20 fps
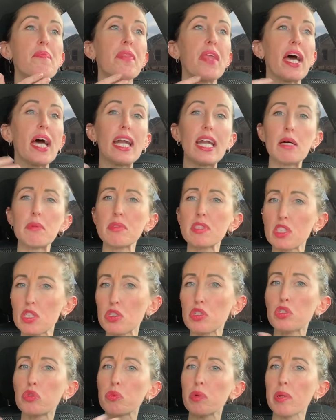And I'm still
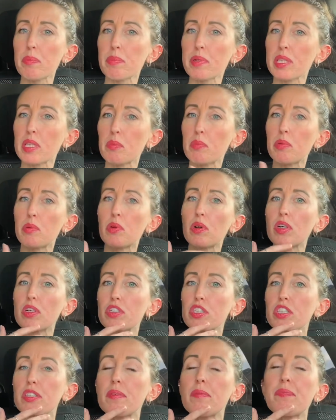sweeping the
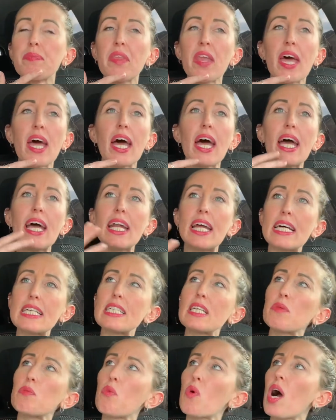porch. And as
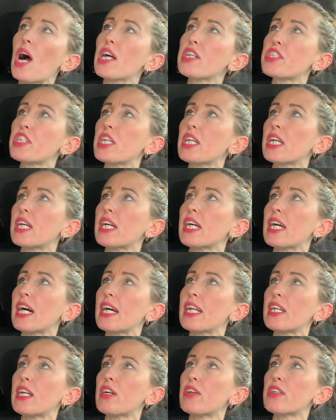I'm watching it,
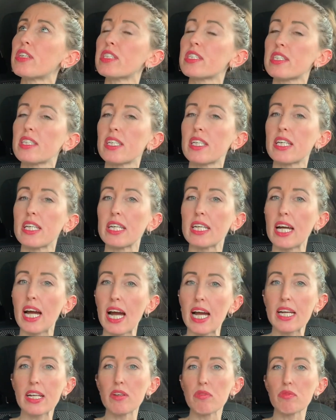I noticed that it
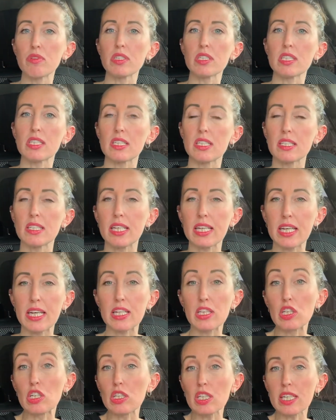kind of was like,
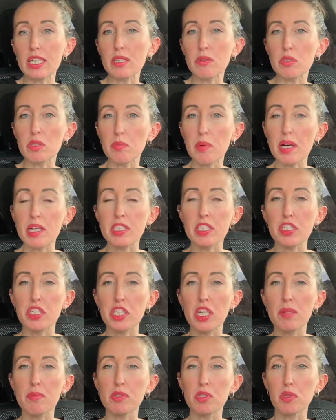it looked like it was about to
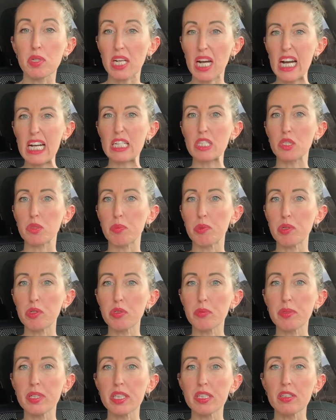jump. So it kind of
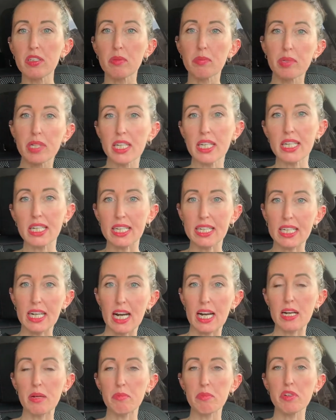spooked me a little bit, and I
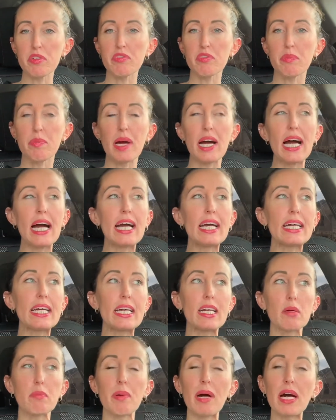kind of moved back.
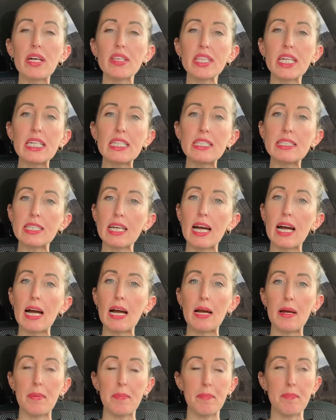And about that
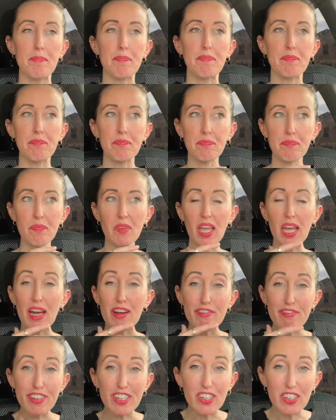time, I
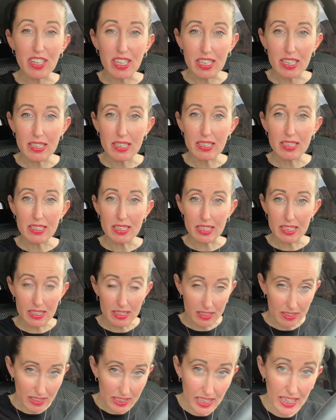felt
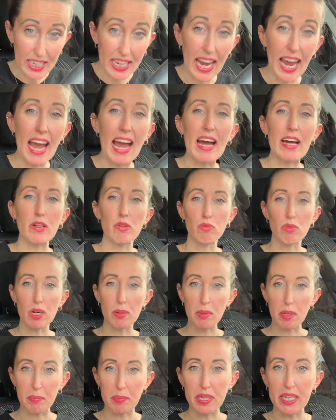a cat rub
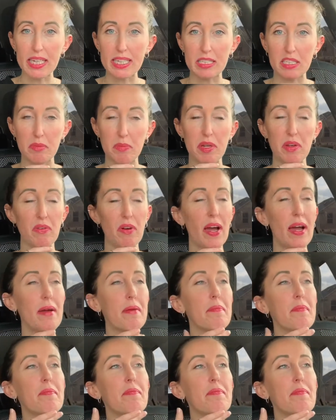up against me, right?